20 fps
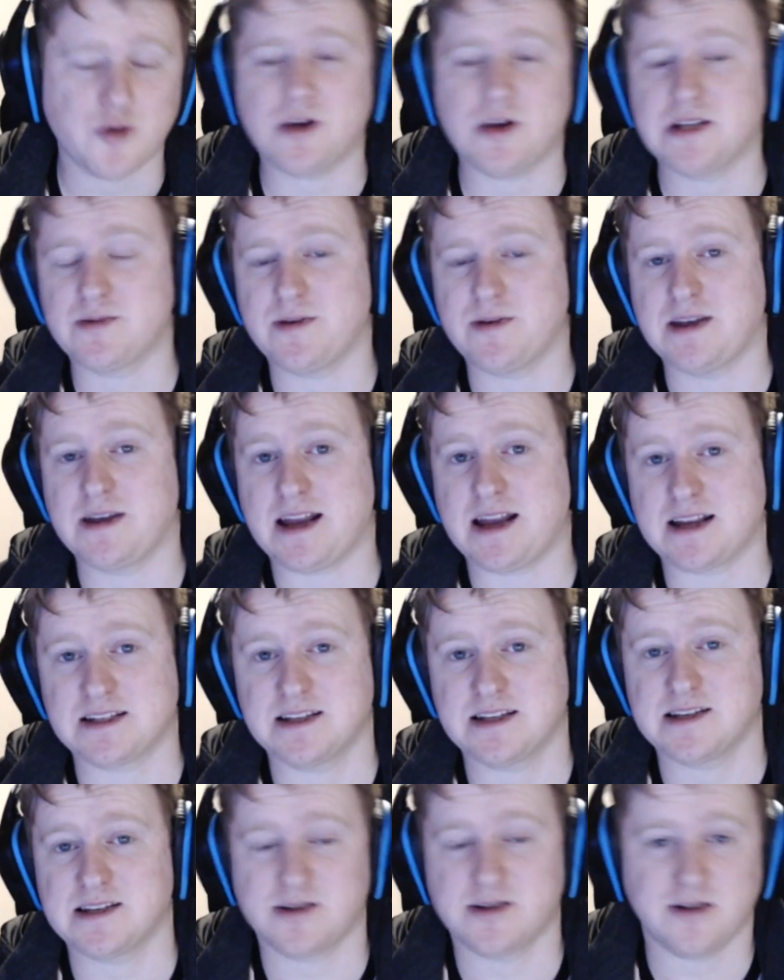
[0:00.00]
once we can
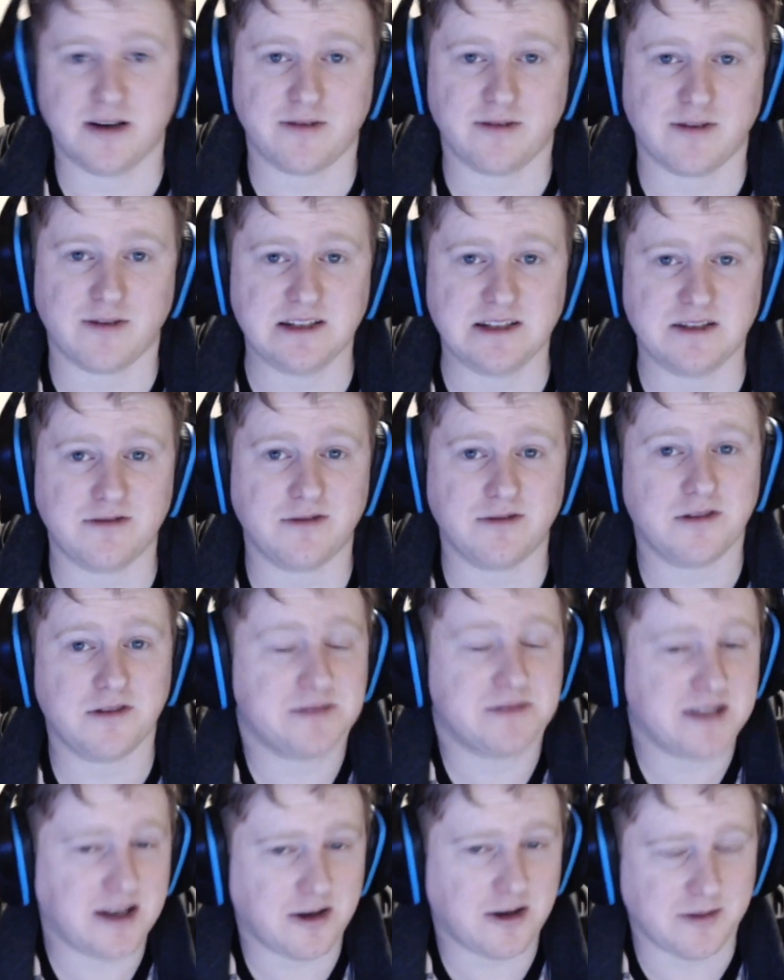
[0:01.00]
access 30 racing
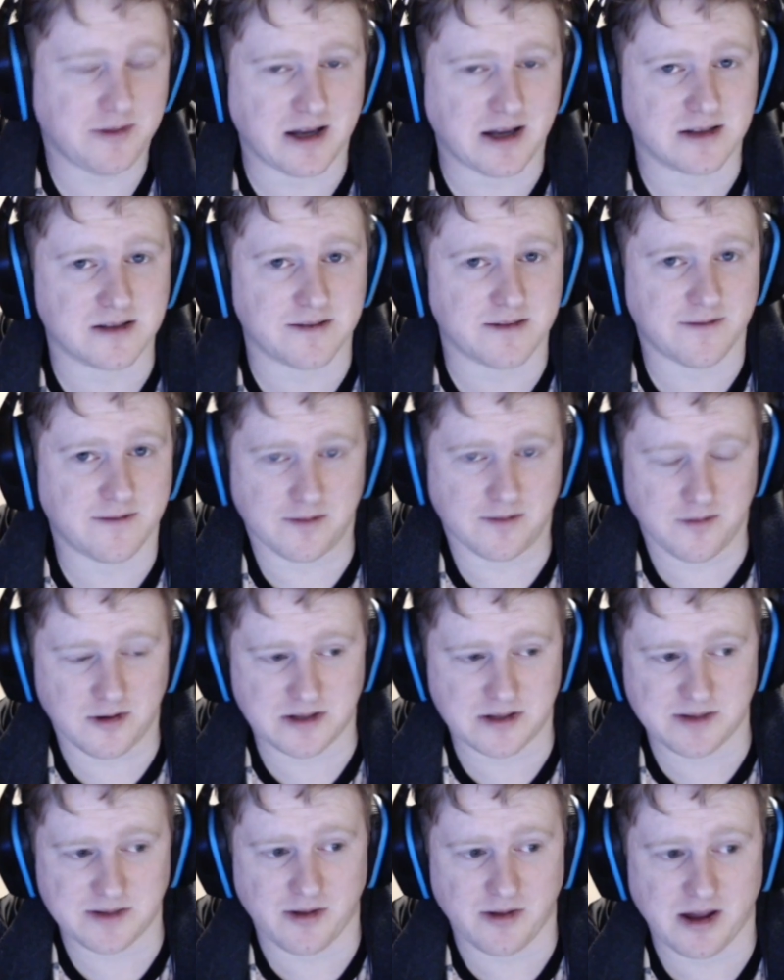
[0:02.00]
realms, then I'll be asking for a
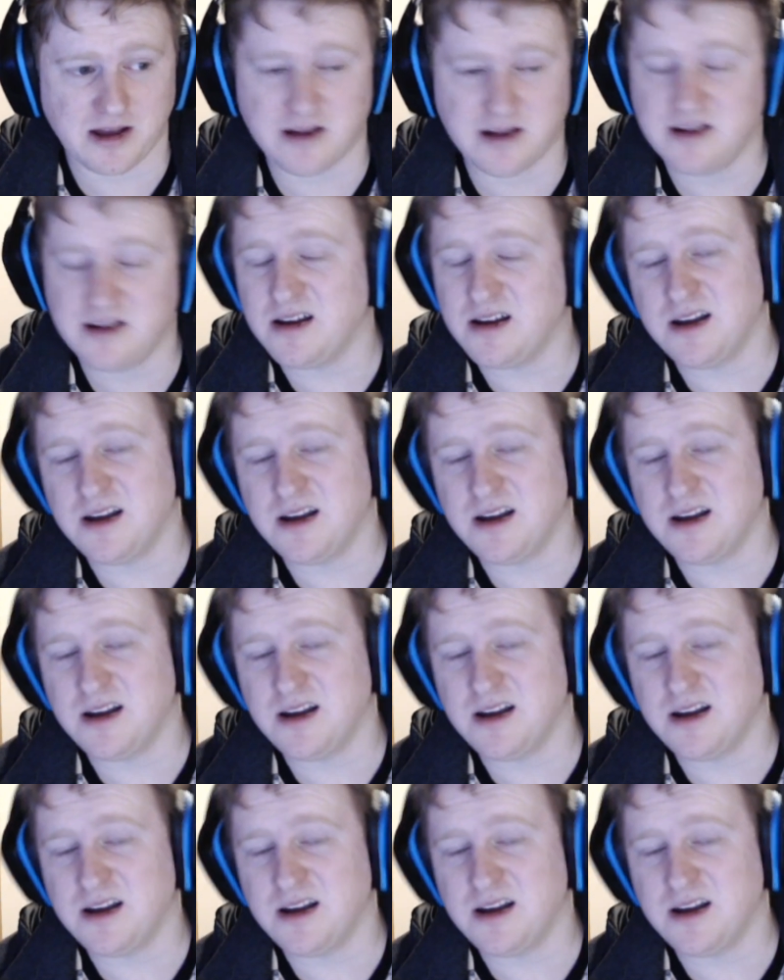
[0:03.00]
multiplayer.